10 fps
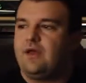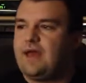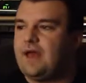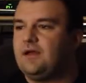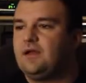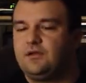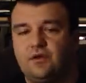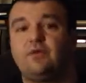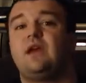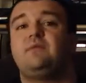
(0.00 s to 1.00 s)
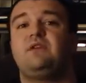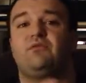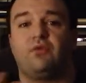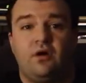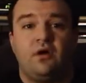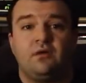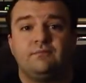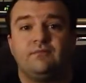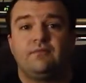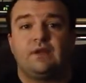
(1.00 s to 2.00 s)
And don't get me wrong,
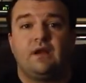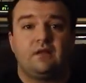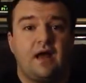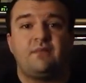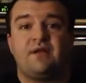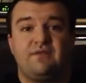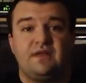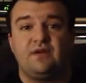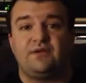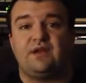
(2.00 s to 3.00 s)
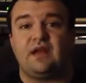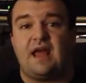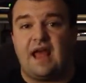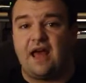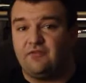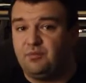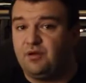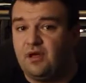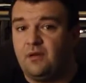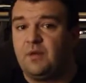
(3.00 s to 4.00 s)
a lot of my videos that I have
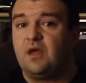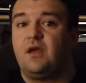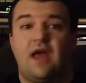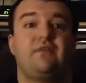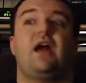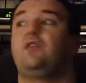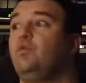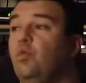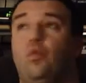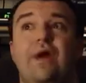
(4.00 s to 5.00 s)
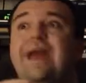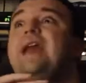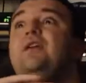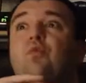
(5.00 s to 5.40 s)
put up have gotten way,